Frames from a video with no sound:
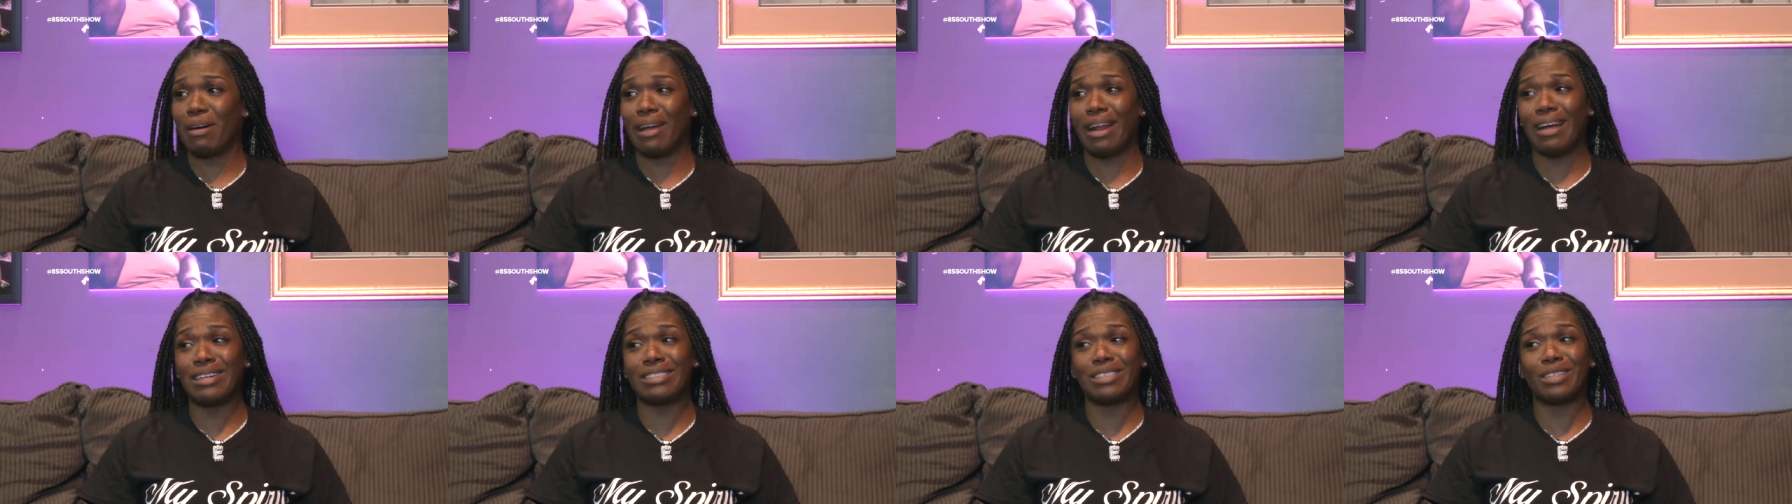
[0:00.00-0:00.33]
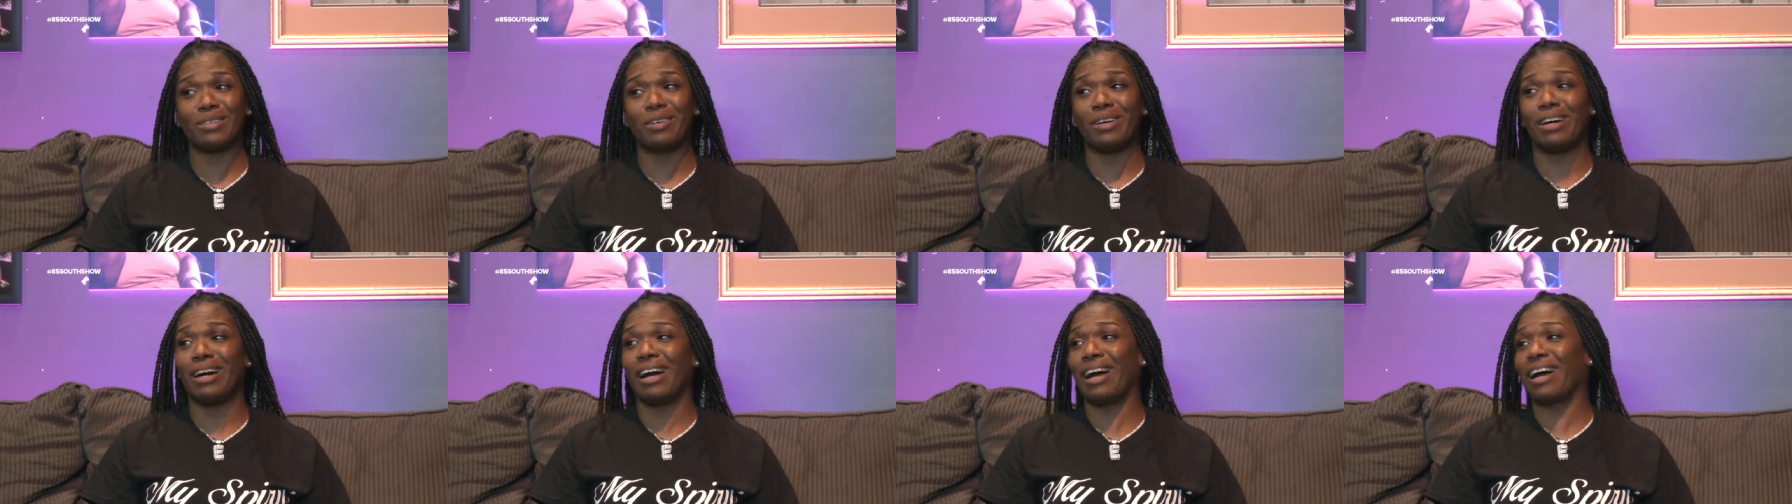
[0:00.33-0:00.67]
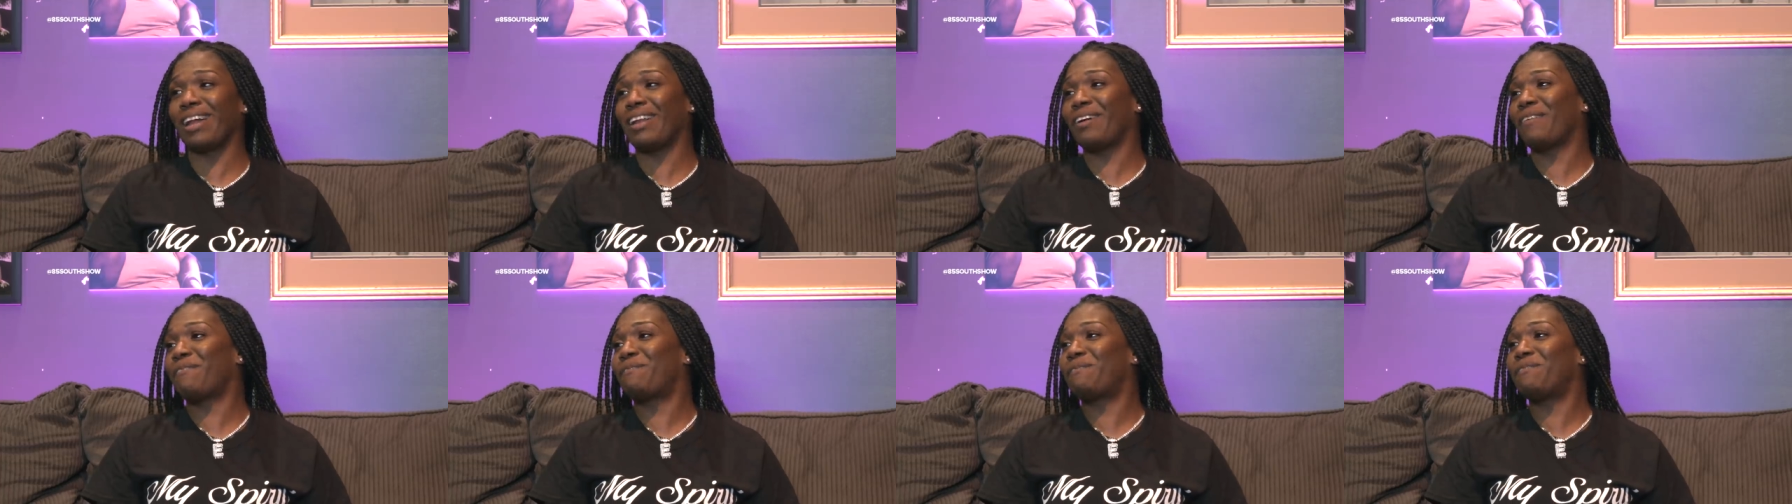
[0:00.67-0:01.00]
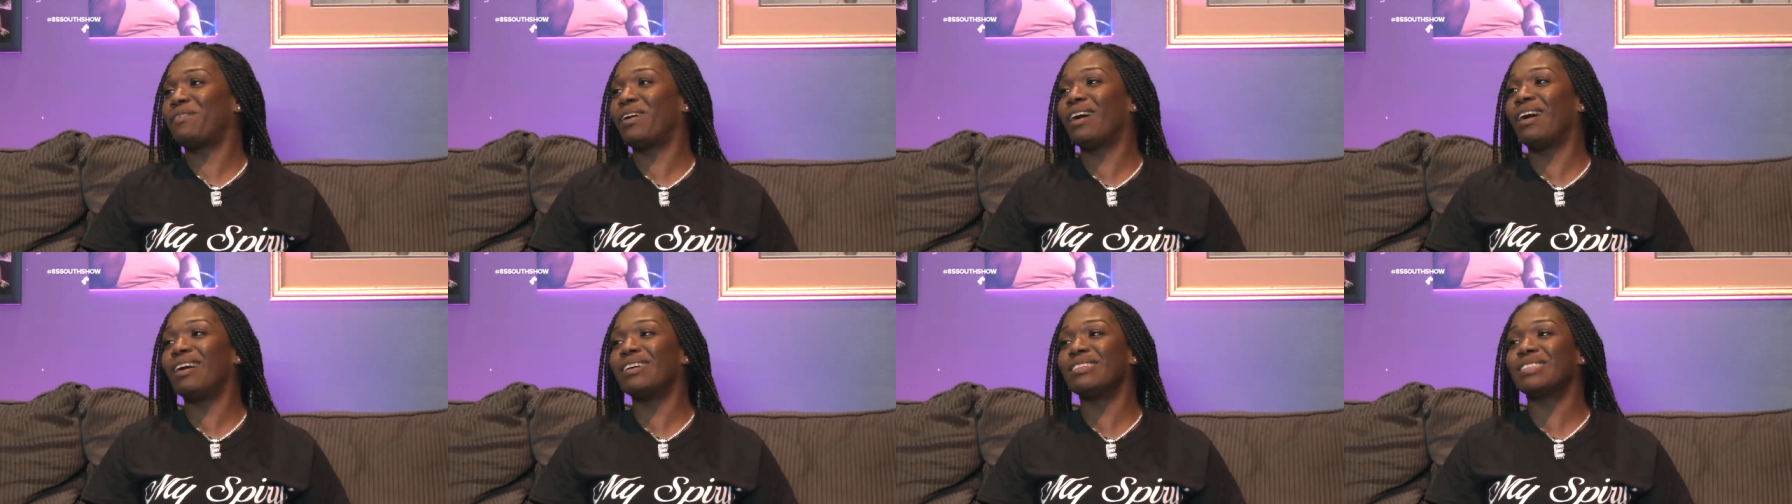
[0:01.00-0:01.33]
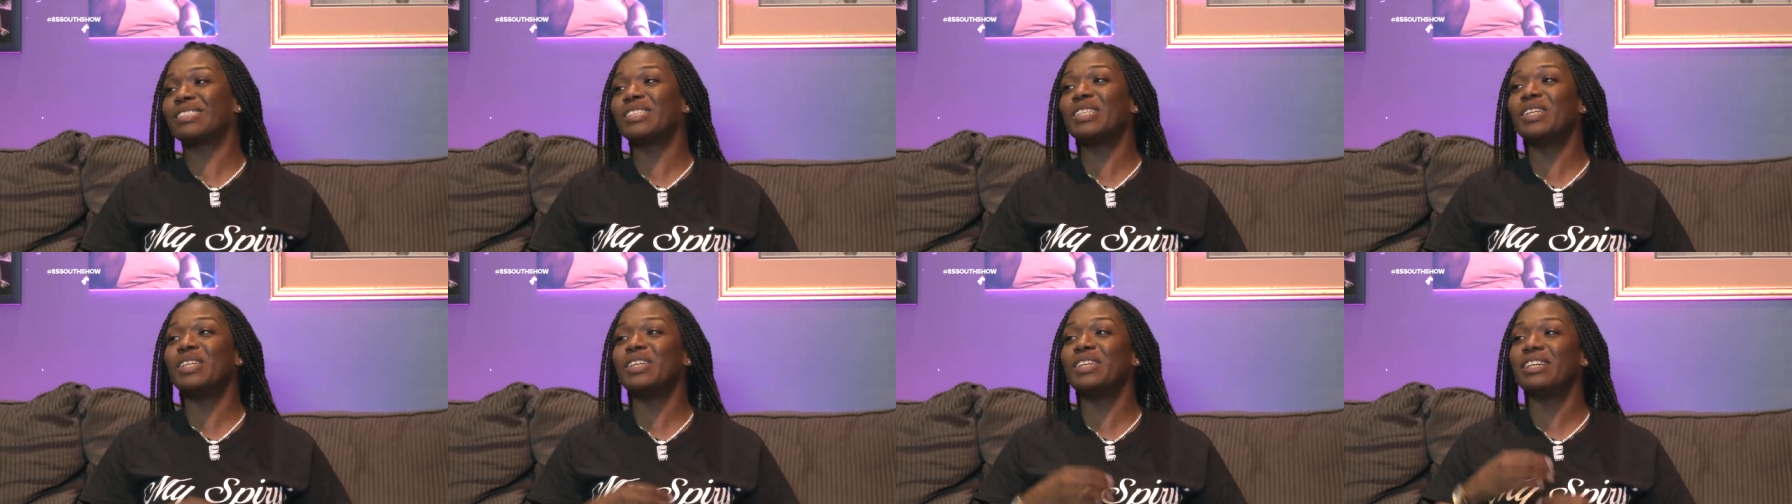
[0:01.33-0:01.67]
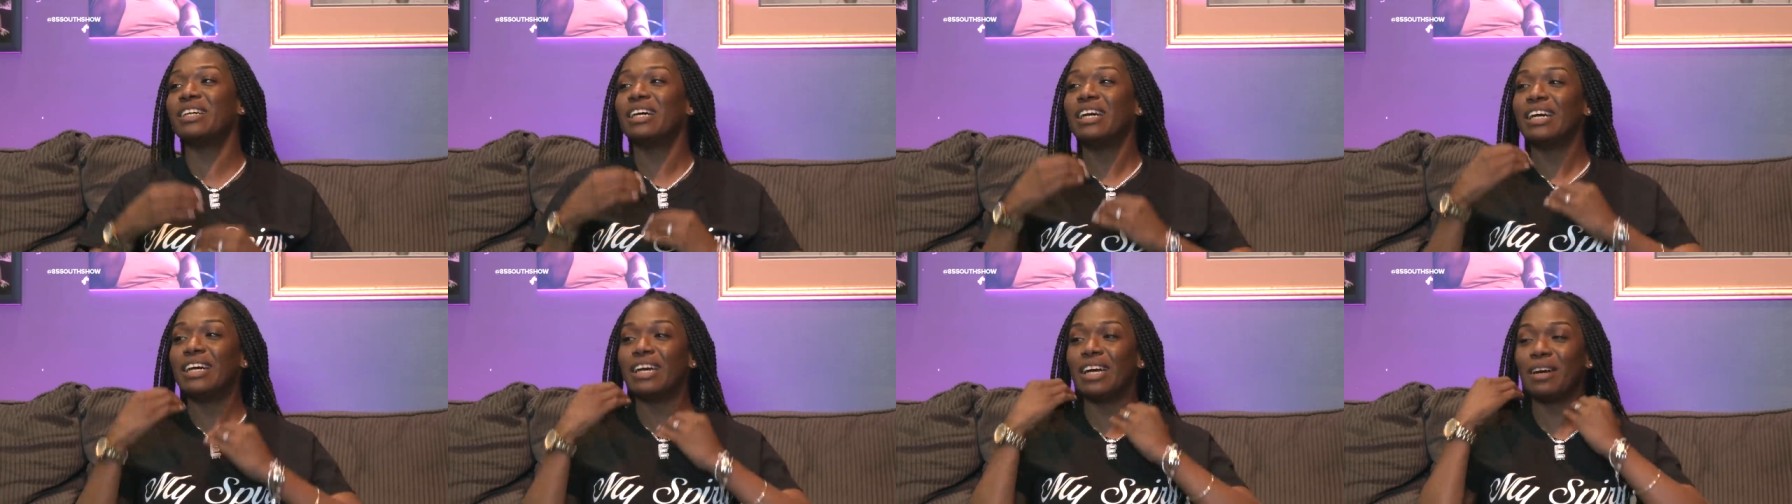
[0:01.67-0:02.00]
Man, that shit was ugly as fuck what too. It,
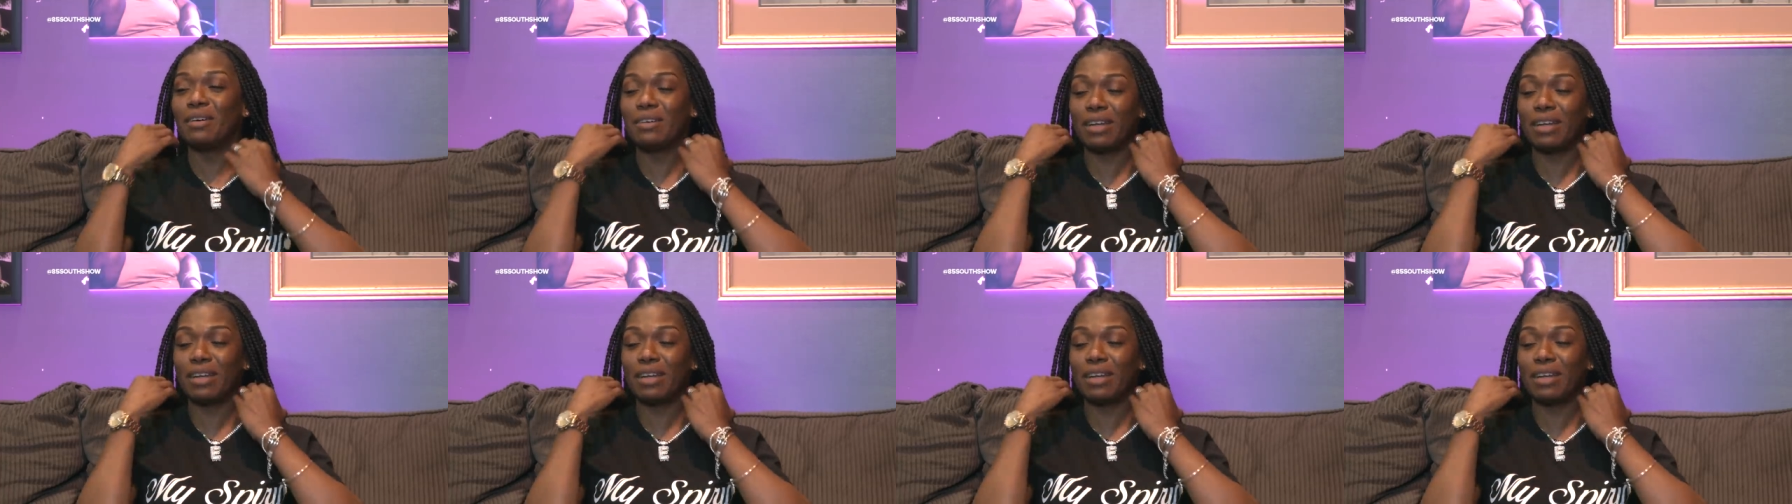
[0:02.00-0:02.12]
look like?